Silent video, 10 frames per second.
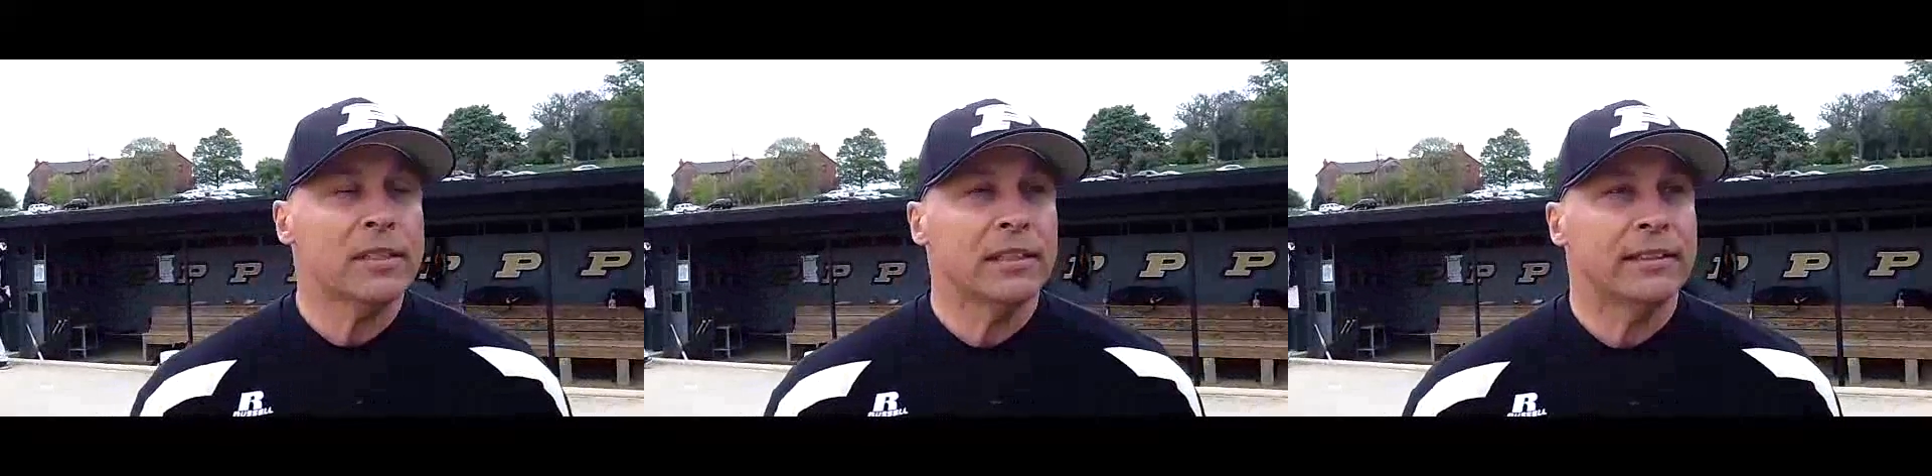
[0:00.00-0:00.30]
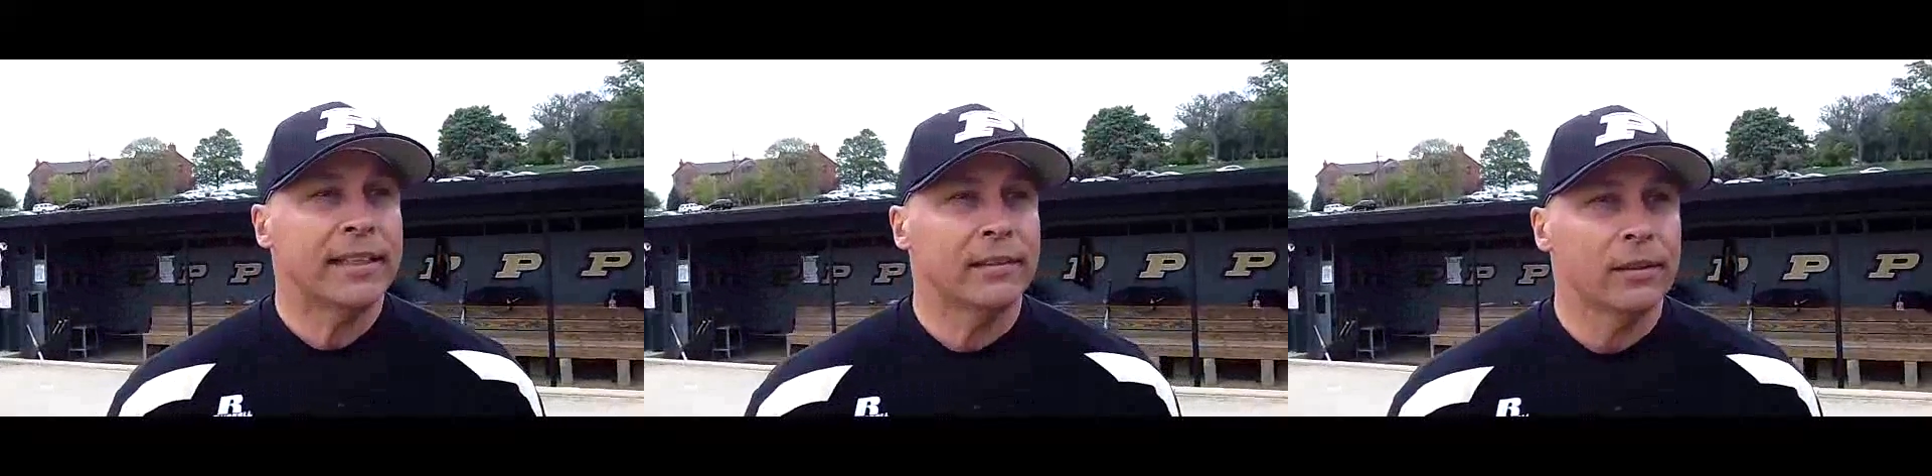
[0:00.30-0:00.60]
It's going
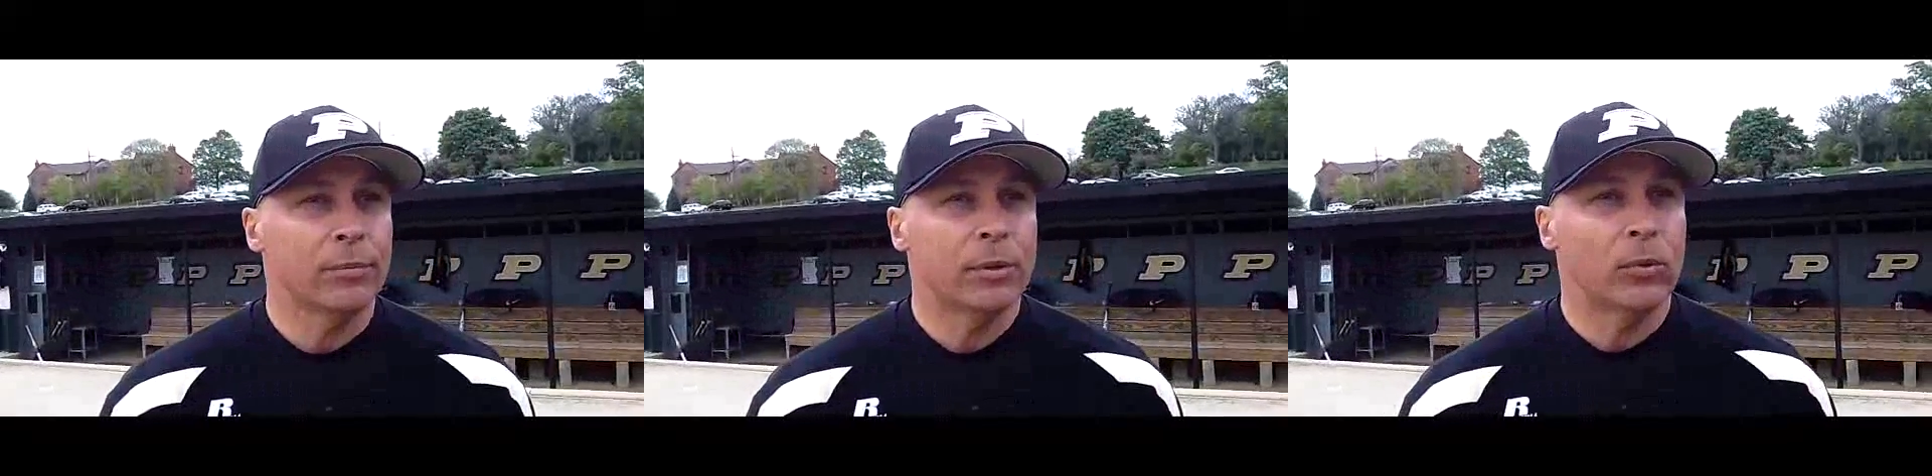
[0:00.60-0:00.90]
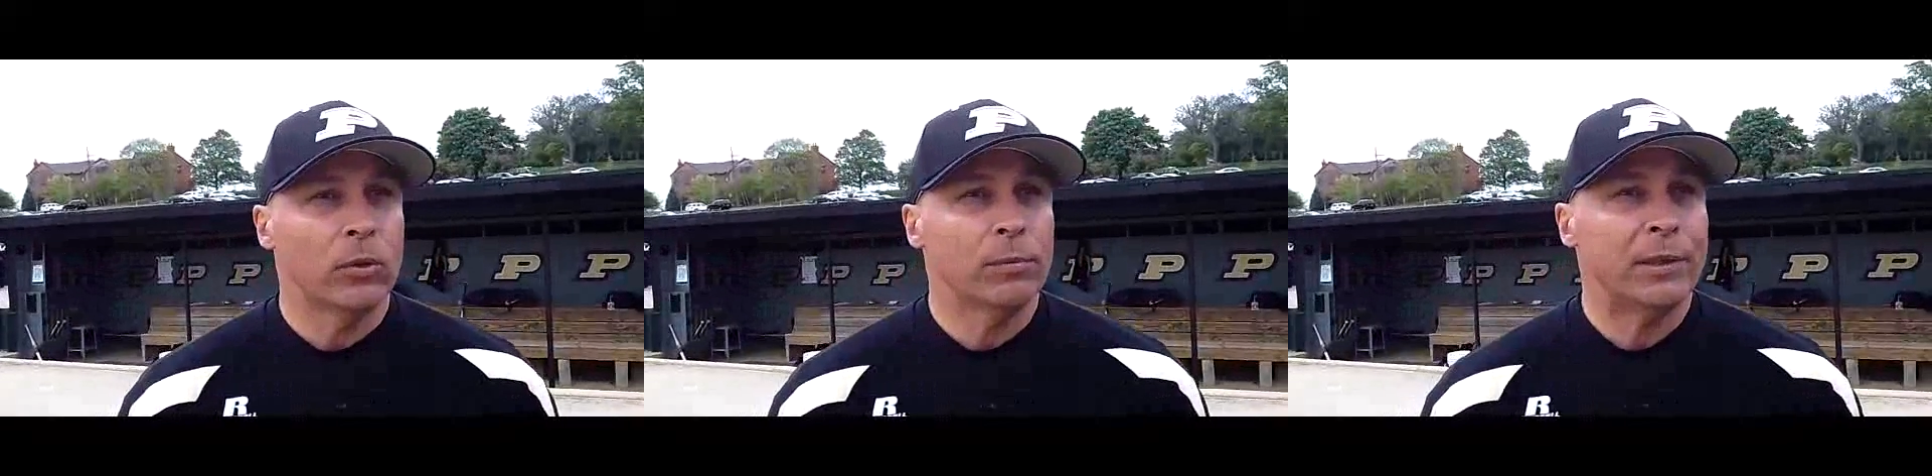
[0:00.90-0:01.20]
to take a little bit
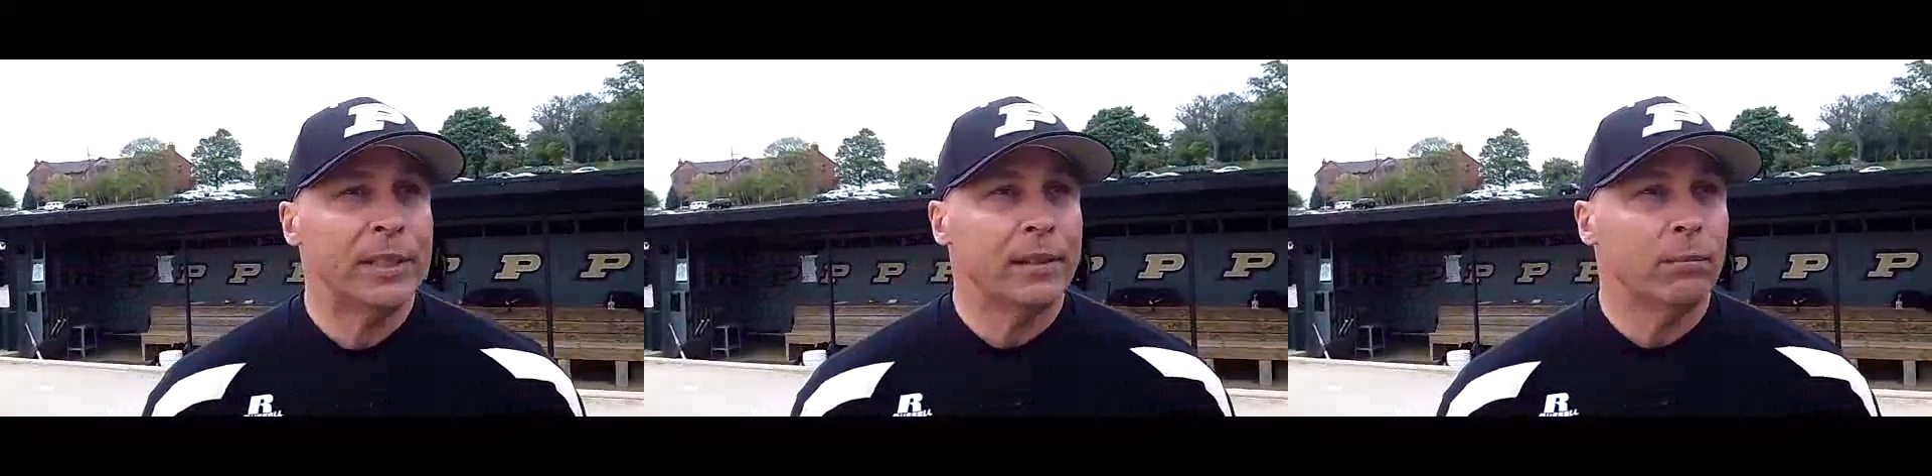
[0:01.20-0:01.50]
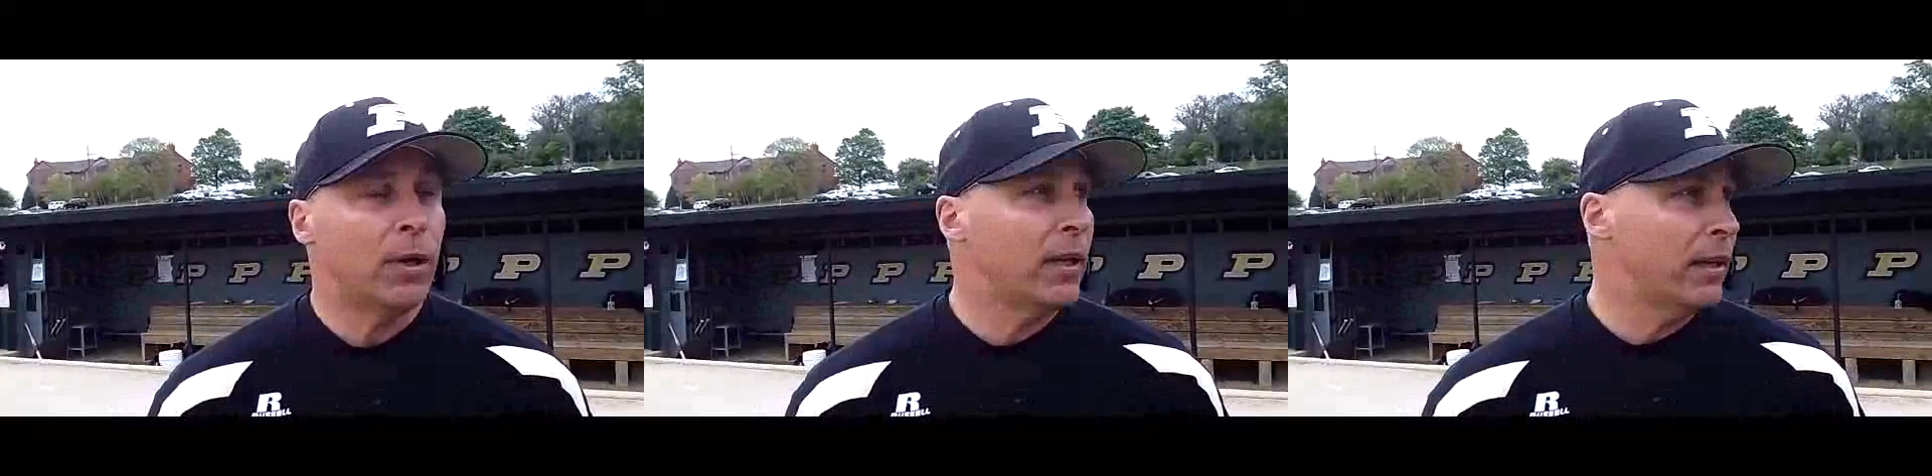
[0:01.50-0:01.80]
more maybe to get a
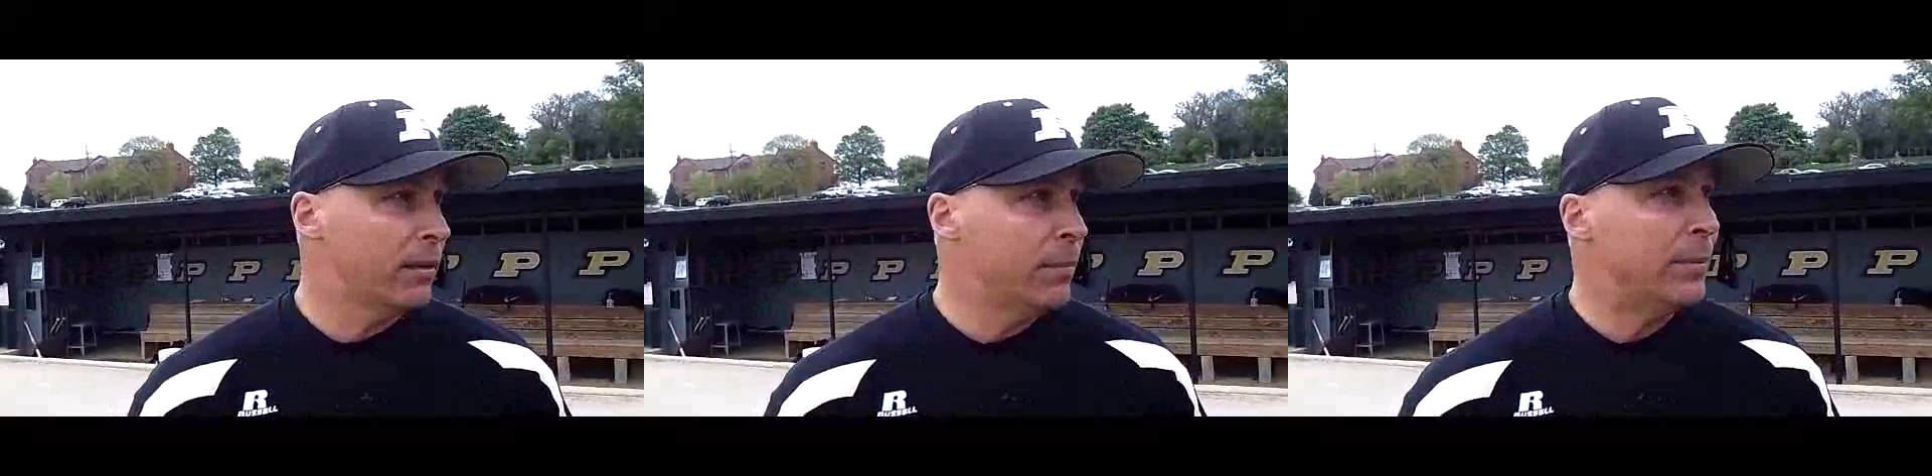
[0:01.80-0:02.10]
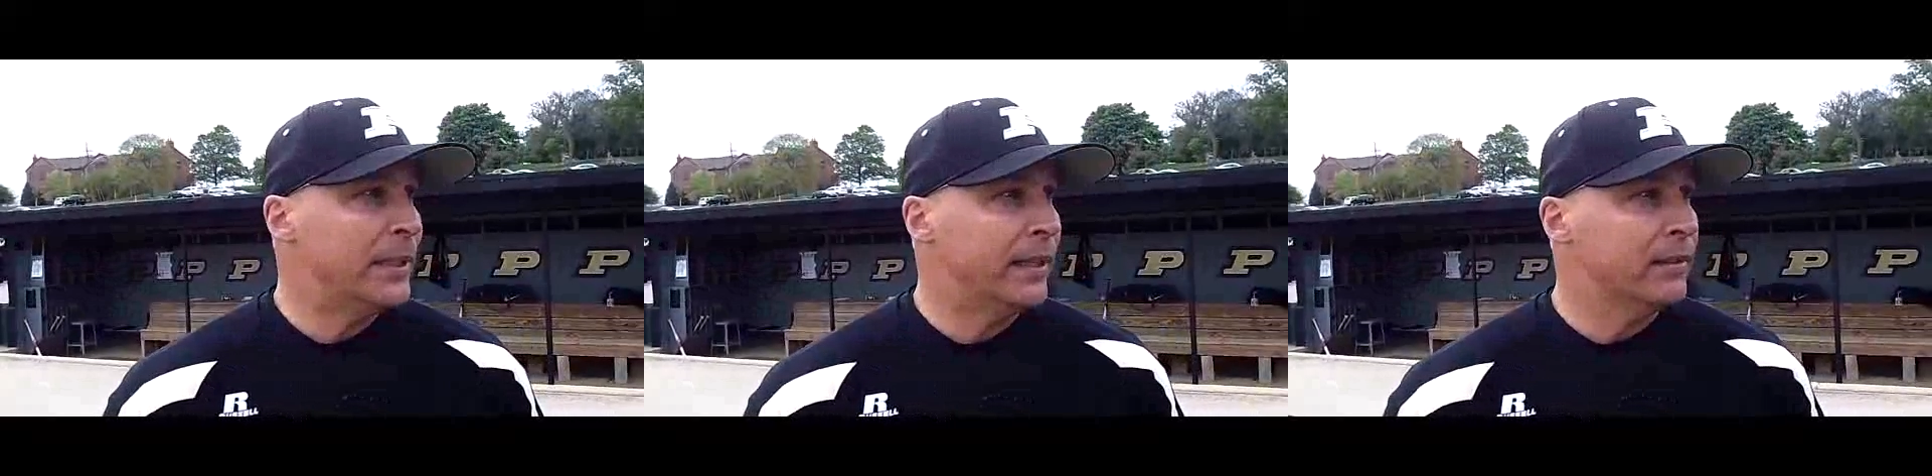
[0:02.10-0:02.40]
ball out,
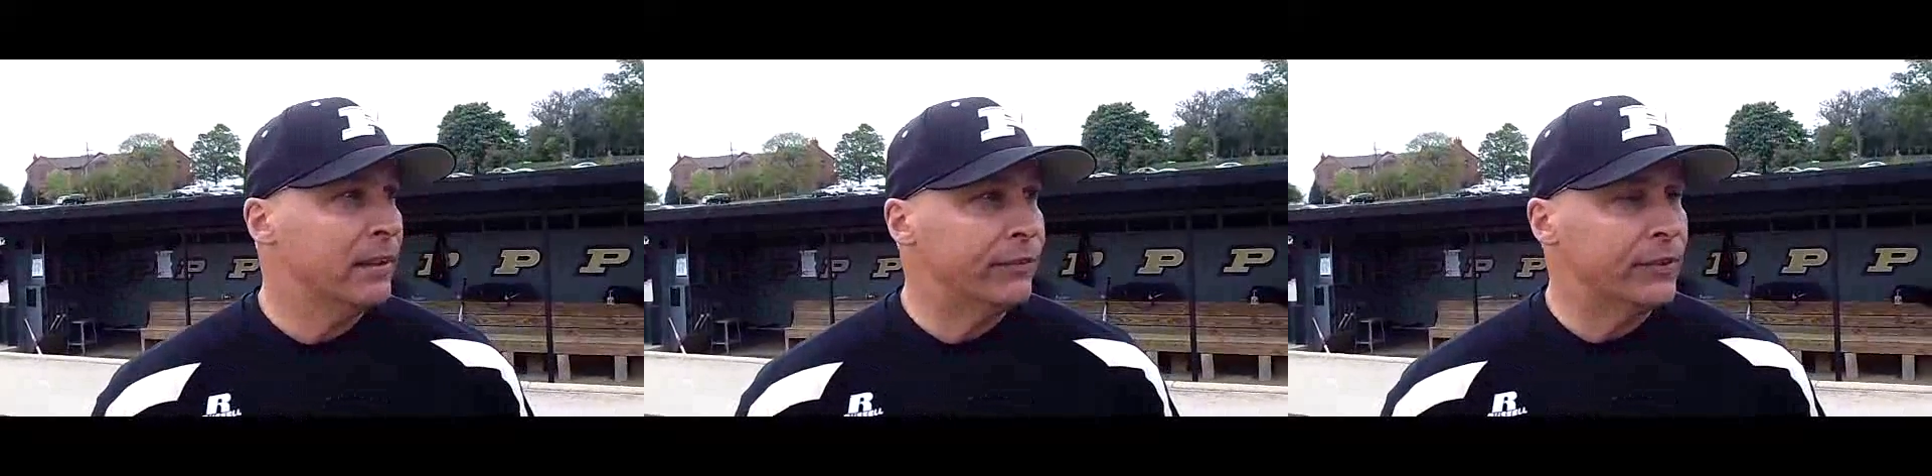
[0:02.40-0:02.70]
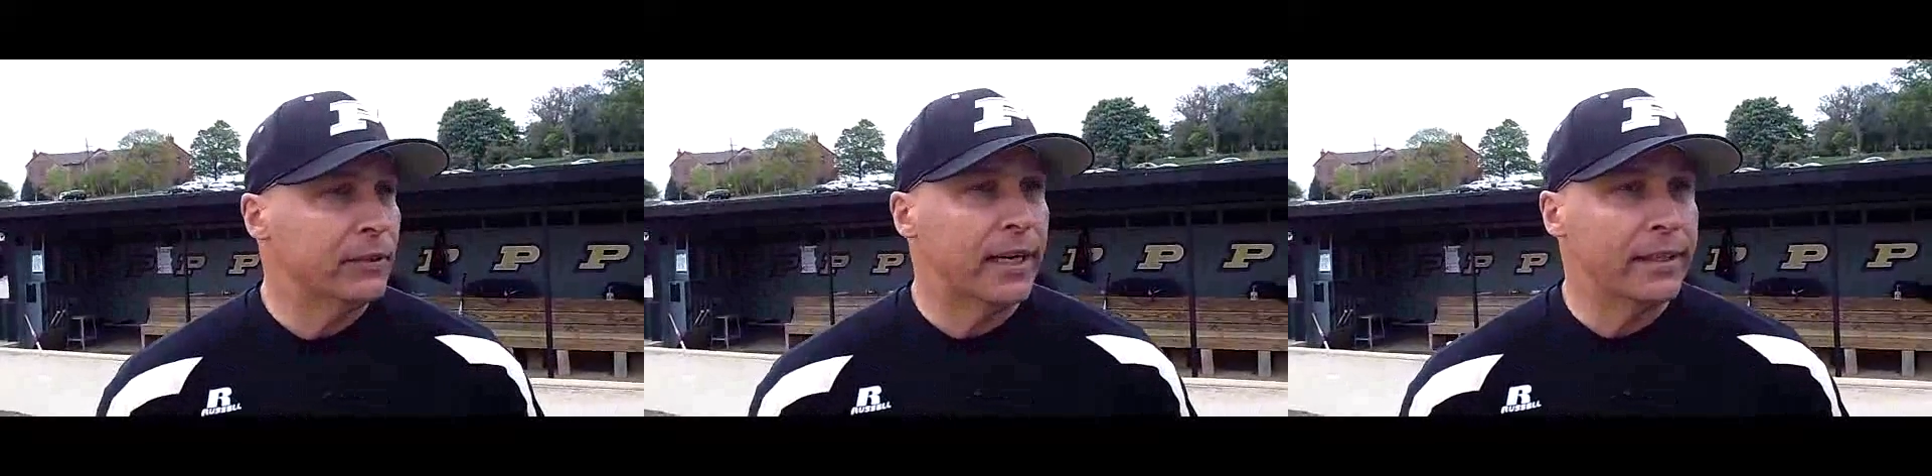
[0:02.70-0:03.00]
maybe down the left
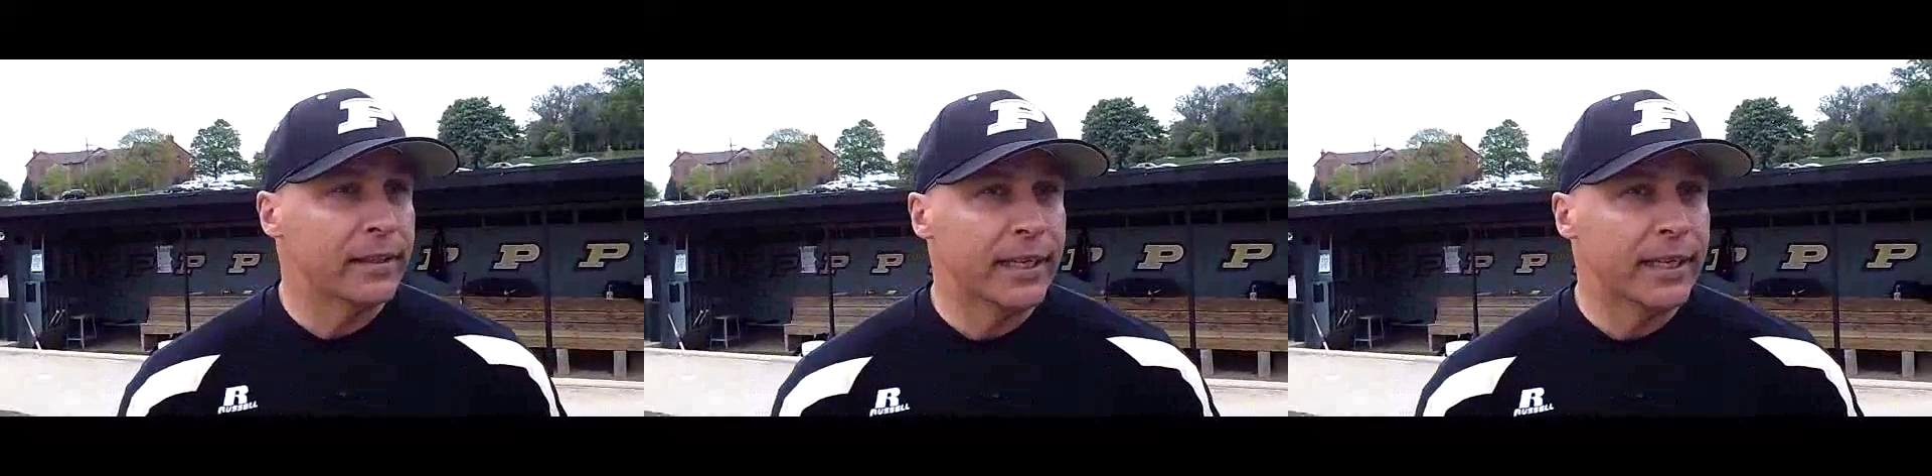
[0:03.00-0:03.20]
field line.